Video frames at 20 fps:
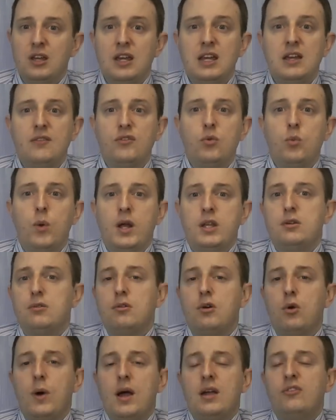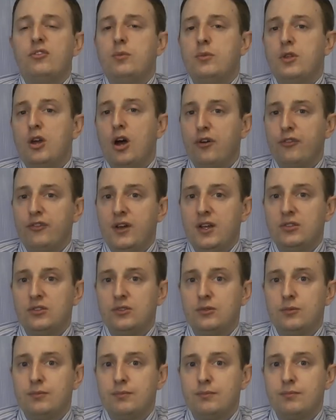even when you're away from the office.